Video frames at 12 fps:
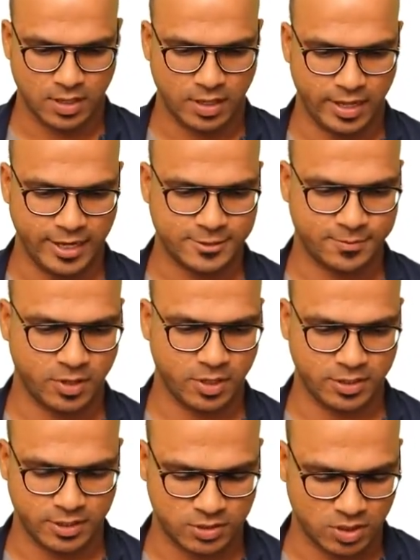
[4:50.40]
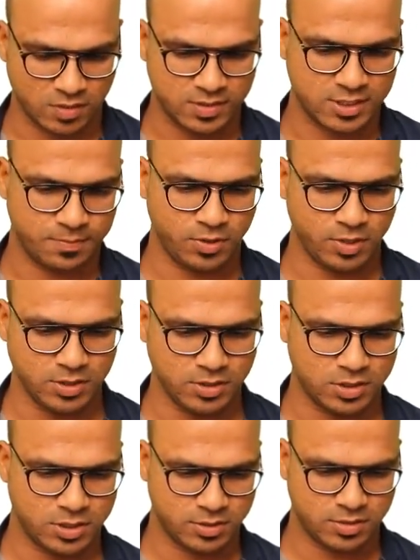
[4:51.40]
Let's print it. So I would say
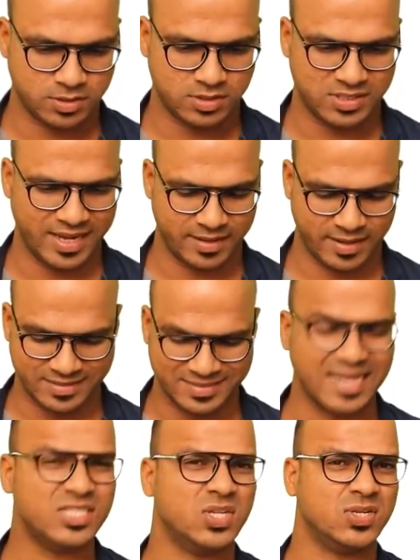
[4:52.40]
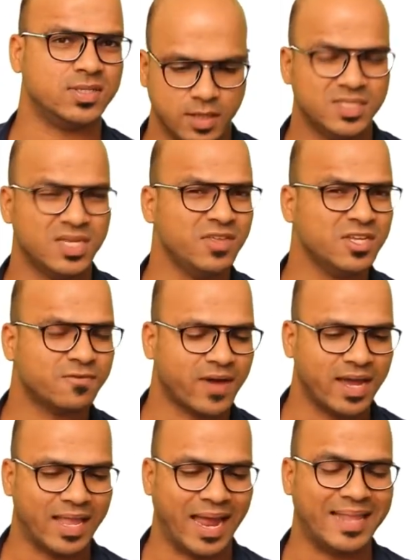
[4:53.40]
print z, and that's it. Save this
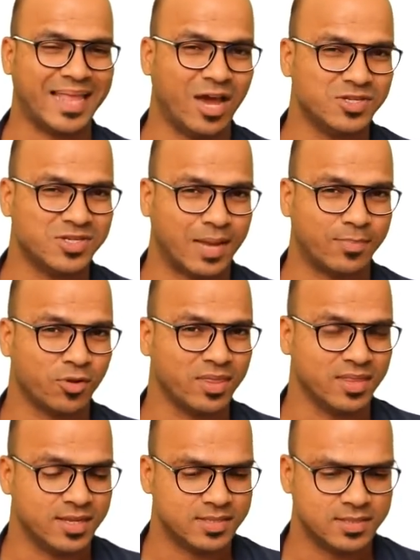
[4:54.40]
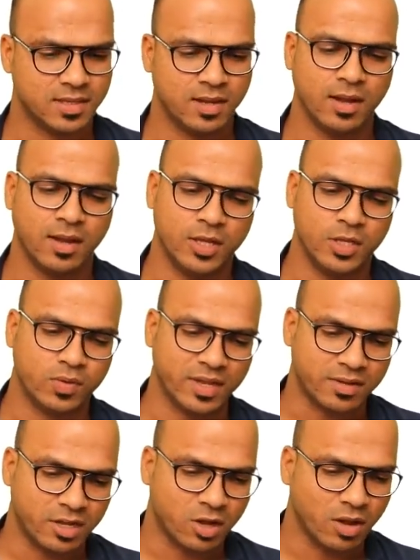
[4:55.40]
file, and now it's time to run this. You
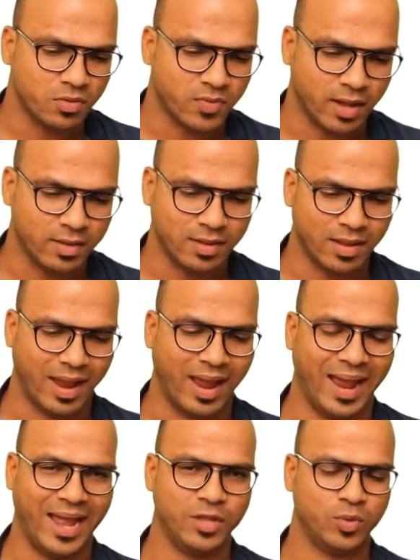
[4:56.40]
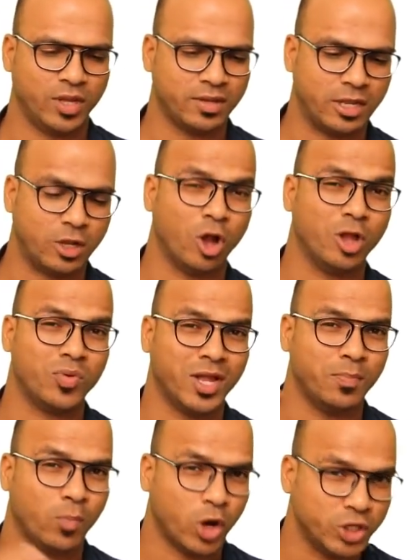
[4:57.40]
can click on run, and you can click on
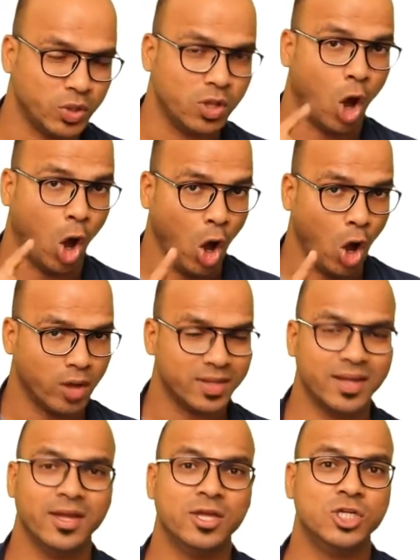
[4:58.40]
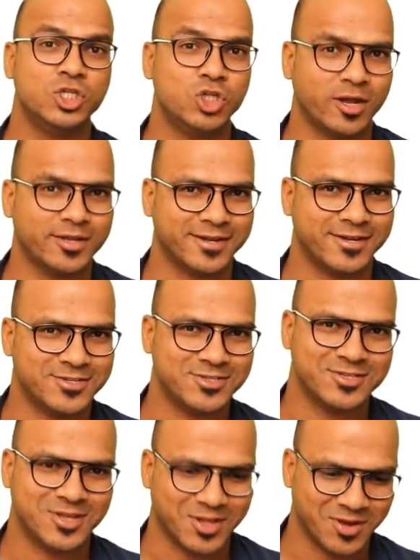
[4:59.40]
run module, or
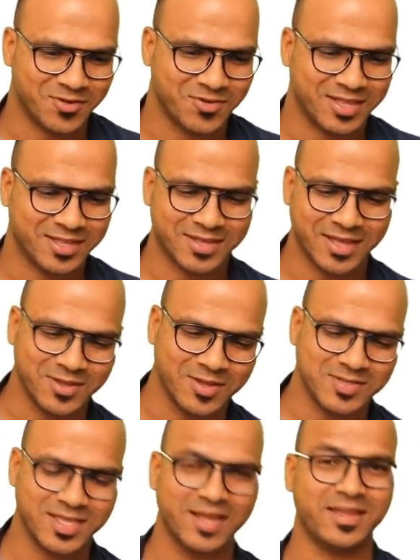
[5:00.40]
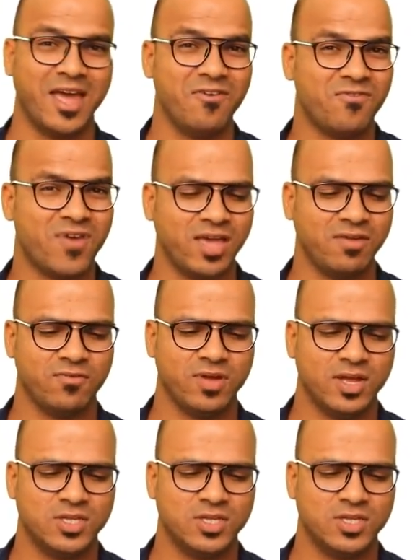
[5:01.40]
shortcuts. Can you see that F5?